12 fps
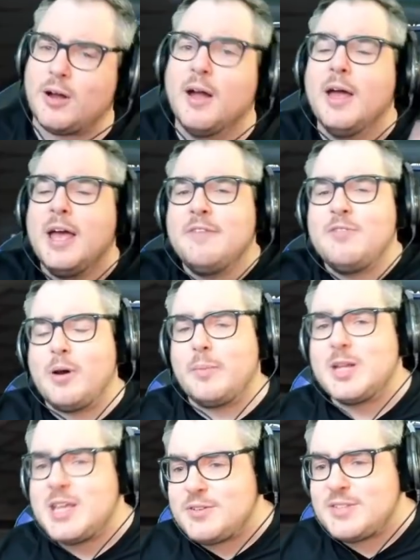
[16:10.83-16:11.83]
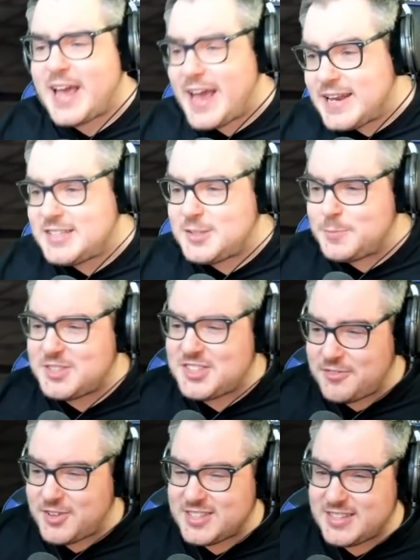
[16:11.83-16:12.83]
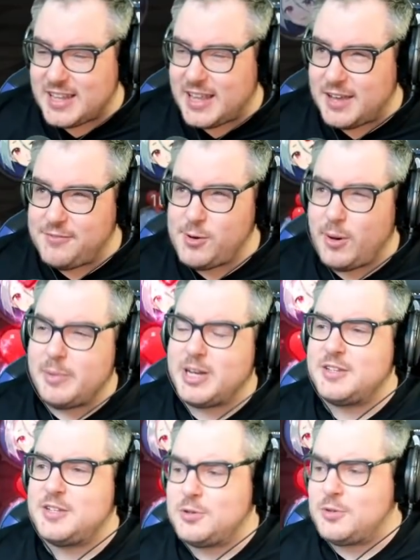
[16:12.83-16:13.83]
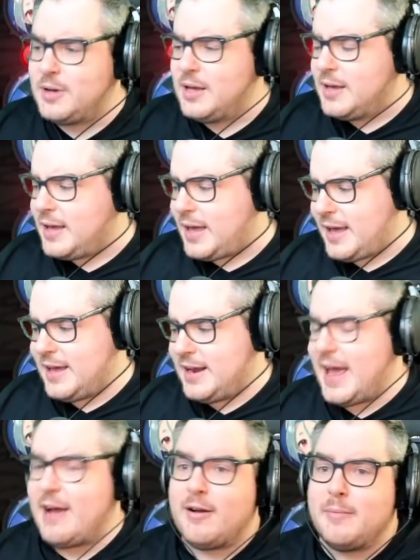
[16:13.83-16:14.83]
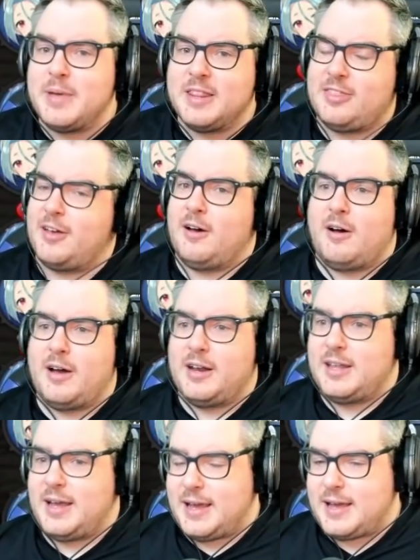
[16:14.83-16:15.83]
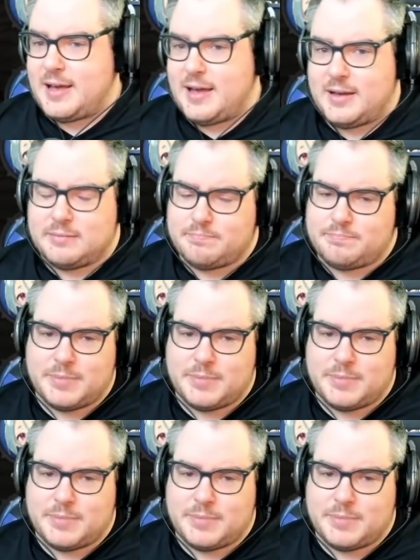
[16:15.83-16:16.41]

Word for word: If you want me to use any specific set, like if you want me to do an Aramintha on like a